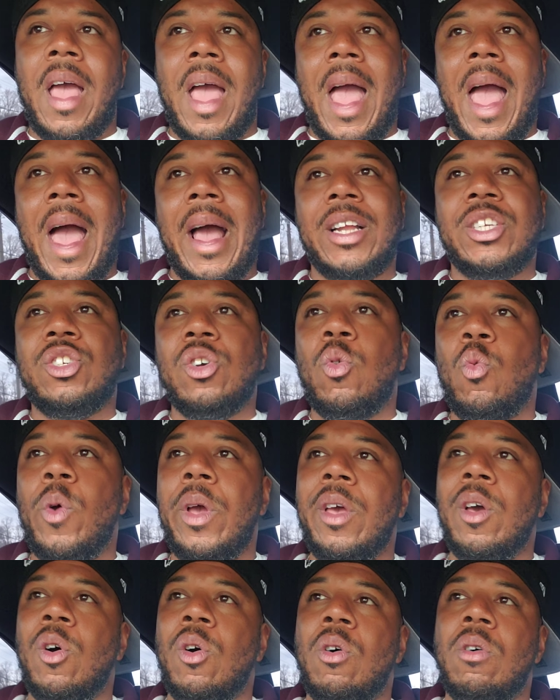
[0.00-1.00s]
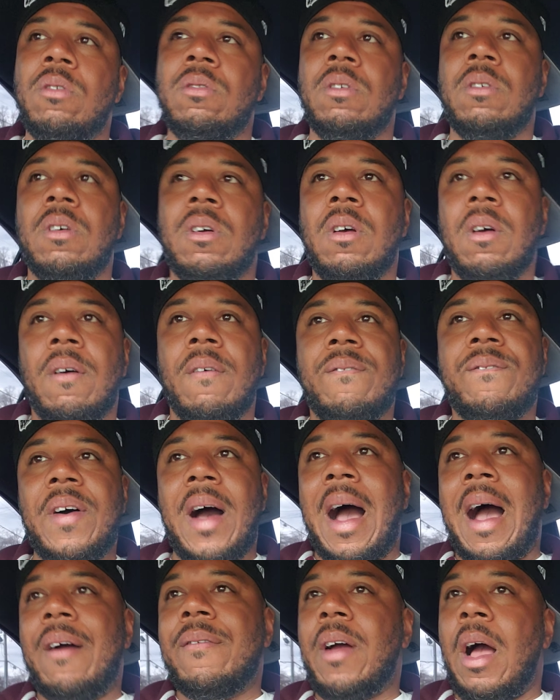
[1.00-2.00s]
Add your wheel
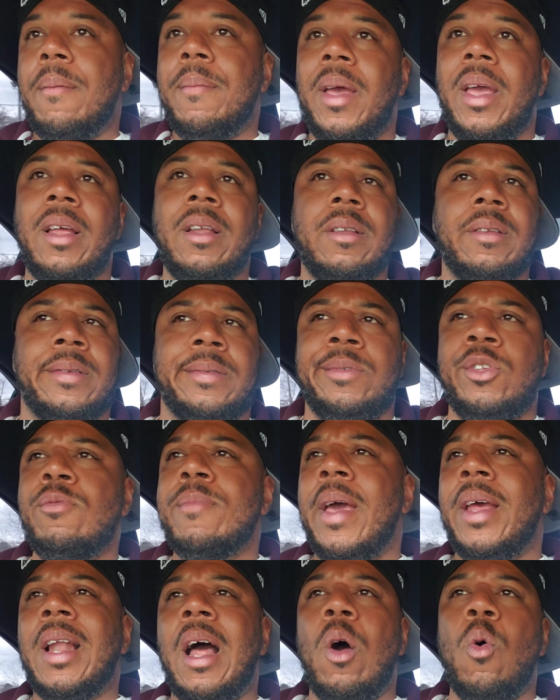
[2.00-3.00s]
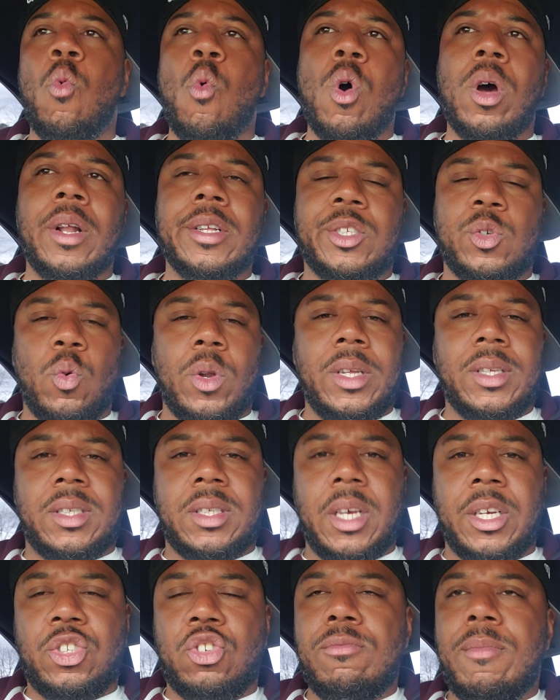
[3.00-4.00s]
5. I mean, and you may not want a
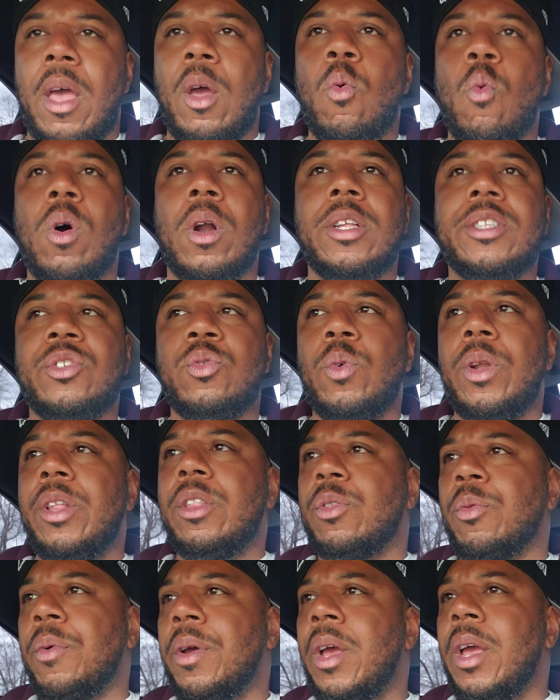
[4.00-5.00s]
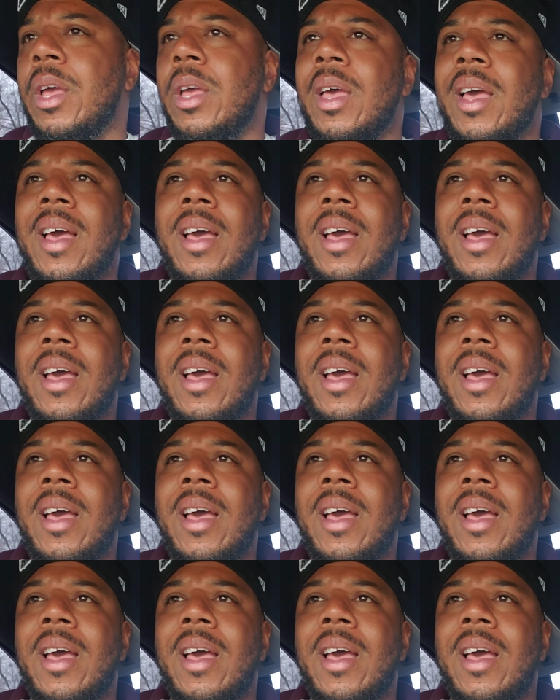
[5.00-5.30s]
26. You may want a 23.